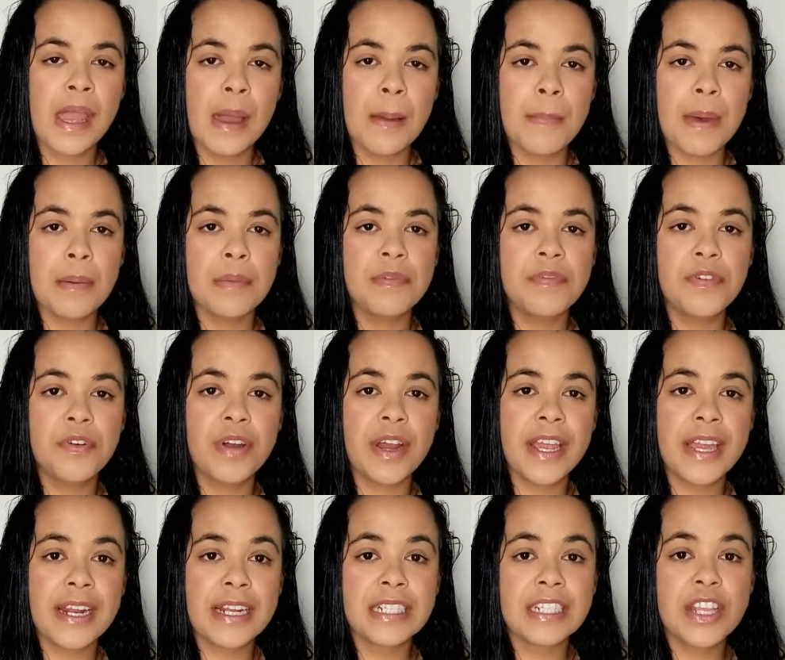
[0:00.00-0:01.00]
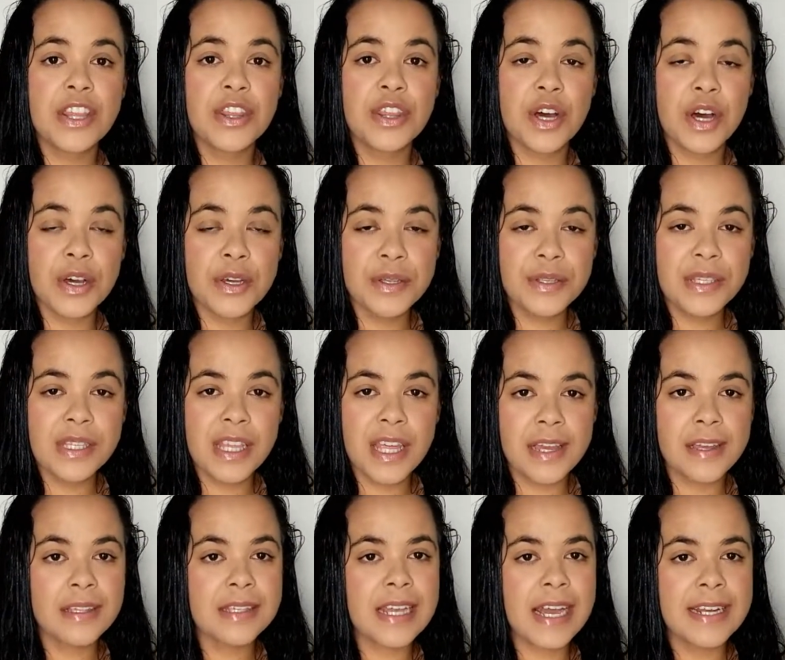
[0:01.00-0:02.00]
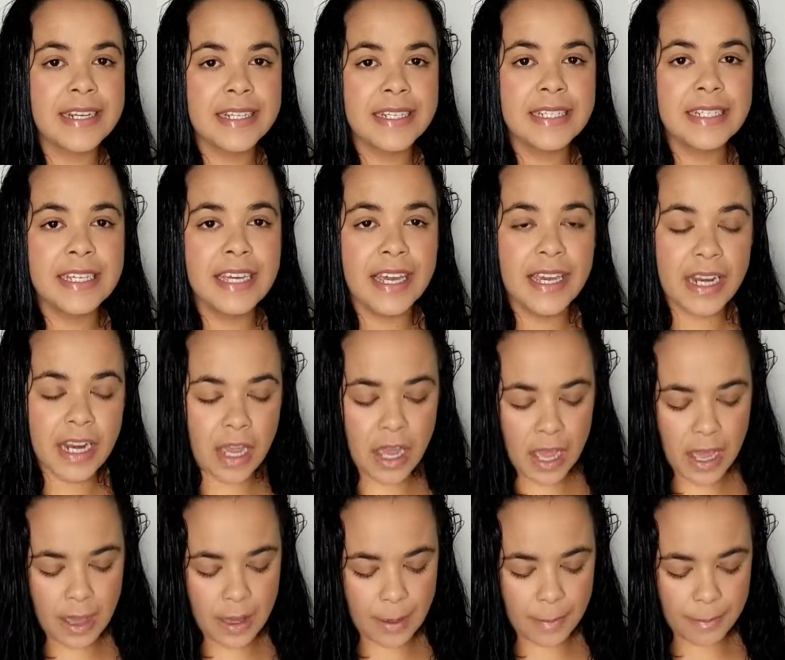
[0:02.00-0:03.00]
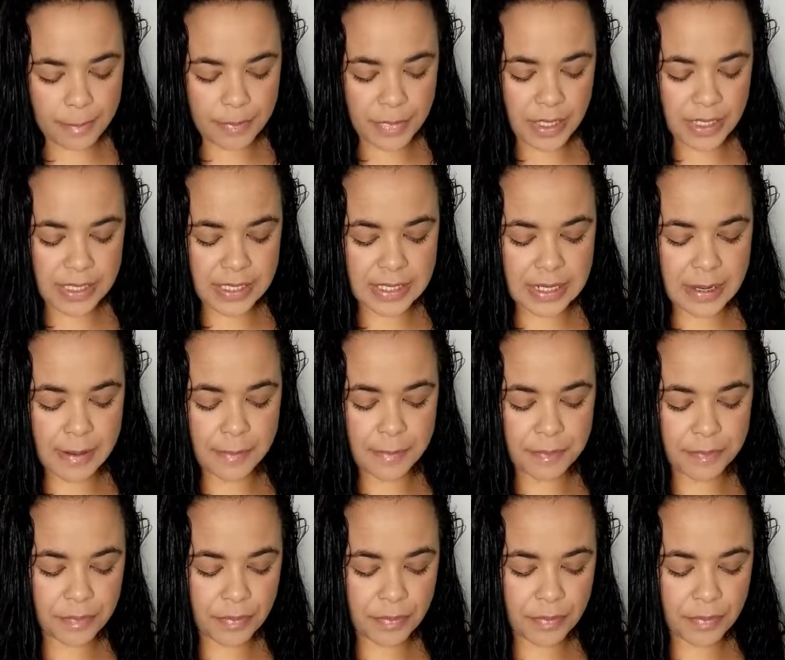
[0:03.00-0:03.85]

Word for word: But before I get into those things, I did get um, some